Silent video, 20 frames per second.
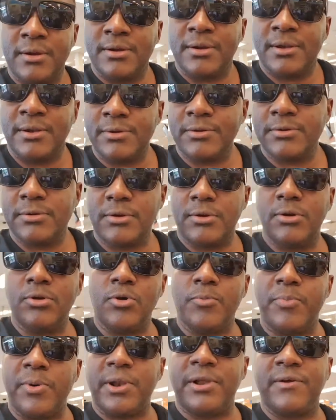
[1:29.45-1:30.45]
I
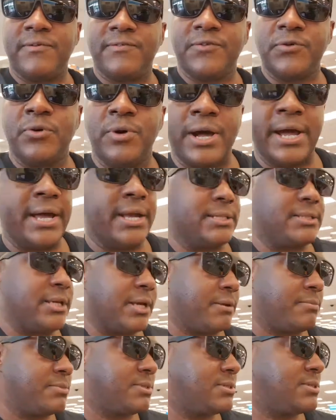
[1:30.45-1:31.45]
look for a few
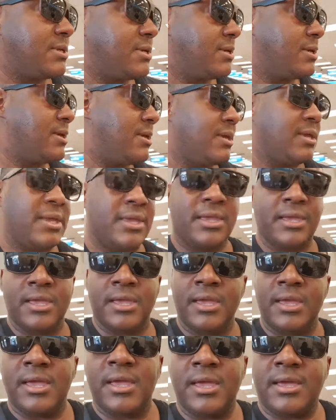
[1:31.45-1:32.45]
items
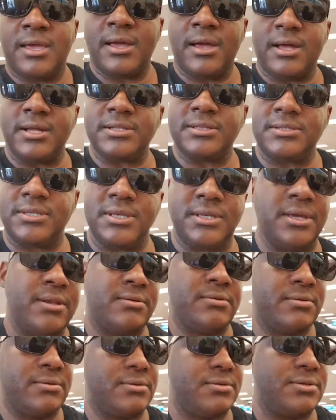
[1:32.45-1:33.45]
and thing,
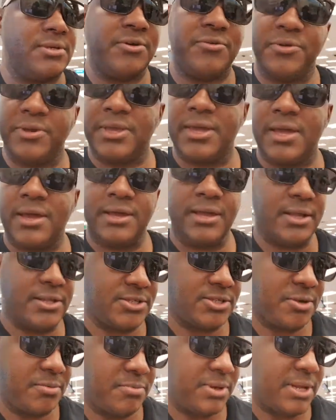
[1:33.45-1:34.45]
see if we can
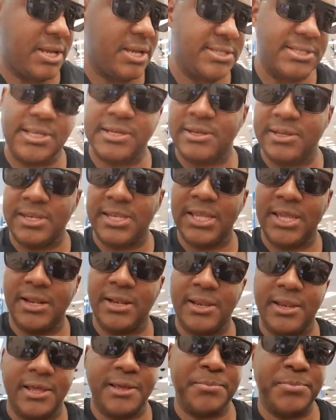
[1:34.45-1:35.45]
get some nice like a deal
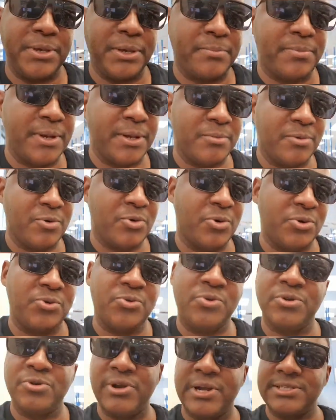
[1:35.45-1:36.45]
and have people have a
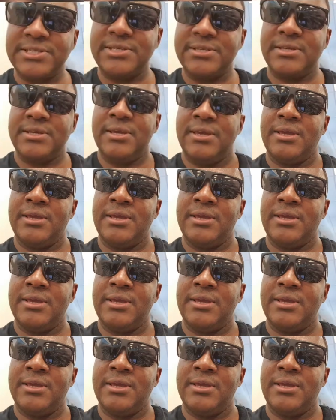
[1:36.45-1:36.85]
good rest.